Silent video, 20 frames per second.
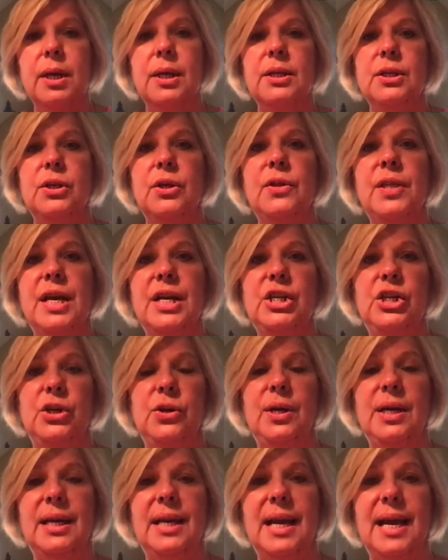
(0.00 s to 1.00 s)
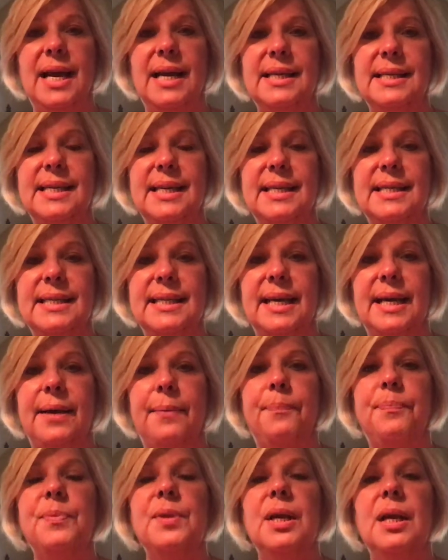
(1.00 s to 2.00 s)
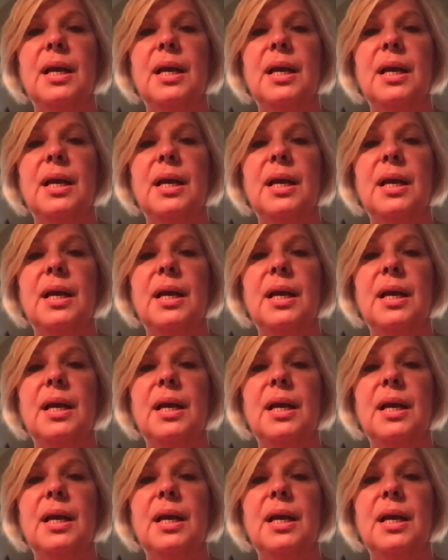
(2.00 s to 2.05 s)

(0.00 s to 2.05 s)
so that you can access them.